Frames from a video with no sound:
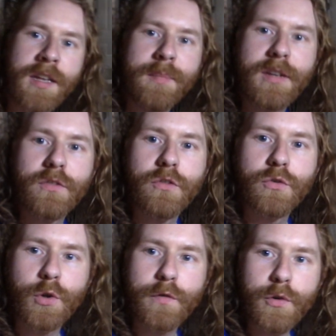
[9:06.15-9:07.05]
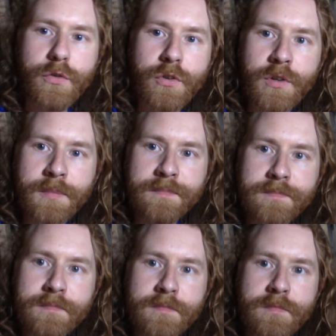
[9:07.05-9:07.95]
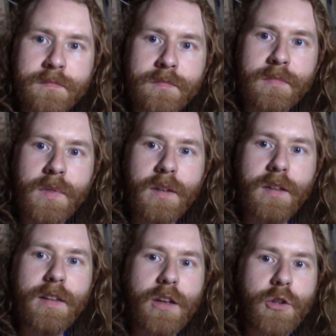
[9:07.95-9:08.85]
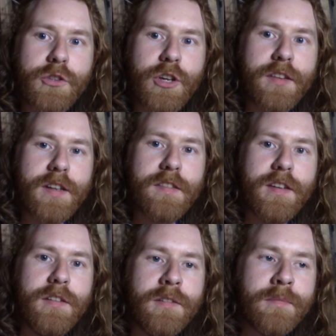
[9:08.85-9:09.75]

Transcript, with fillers: because of the servers. Like all the dust gets in.